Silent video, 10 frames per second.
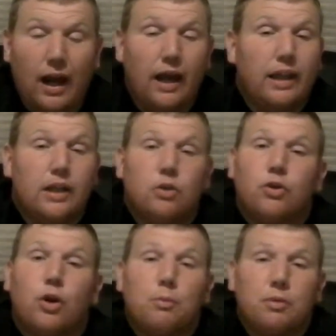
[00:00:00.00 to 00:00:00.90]
I like Luke
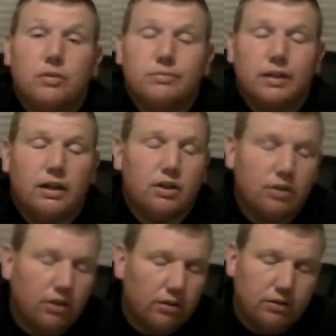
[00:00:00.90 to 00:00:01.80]
Harper, Eric
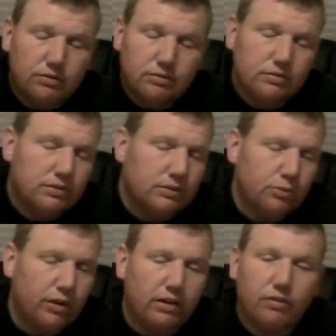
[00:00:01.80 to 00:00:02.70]
Rowan, it's
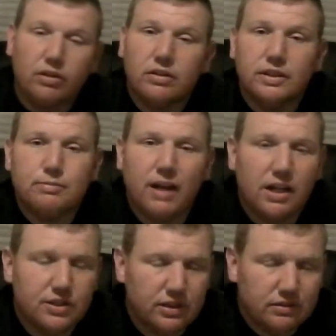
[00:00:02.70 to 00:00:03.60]
whatever. This
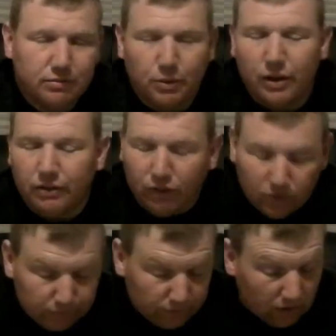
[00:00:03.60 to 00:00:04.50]
match is whatever.
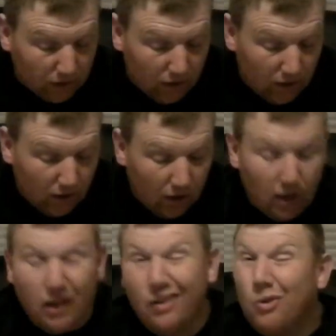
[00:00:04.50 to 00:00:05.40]

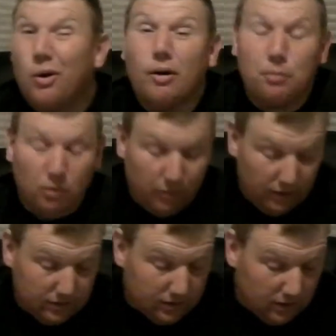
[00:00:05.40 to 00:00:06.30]
Luke Harper
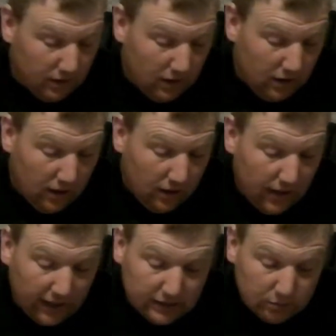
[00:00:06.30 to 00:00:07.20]
wins.
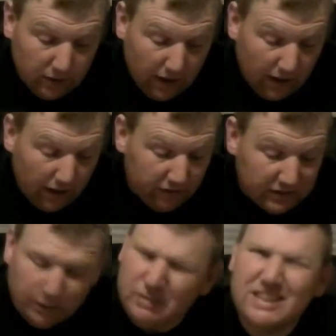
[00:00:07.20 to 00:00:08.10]
Next, we have
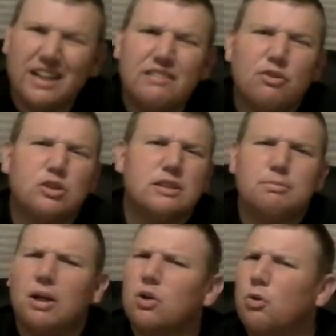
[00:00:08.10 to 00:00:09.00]
Sami Zayn versus
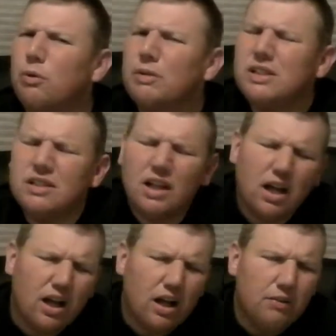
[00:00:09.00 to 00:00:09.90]
Baron Corbin.
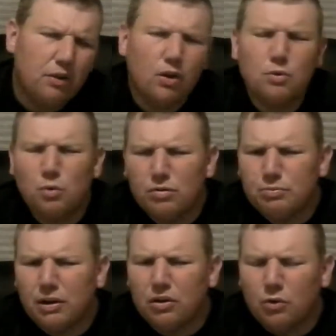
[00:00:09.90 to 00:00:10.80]
The Lone Wolf,
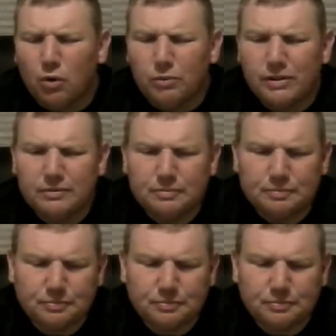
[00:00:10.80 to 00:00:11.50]
Baron Corbin.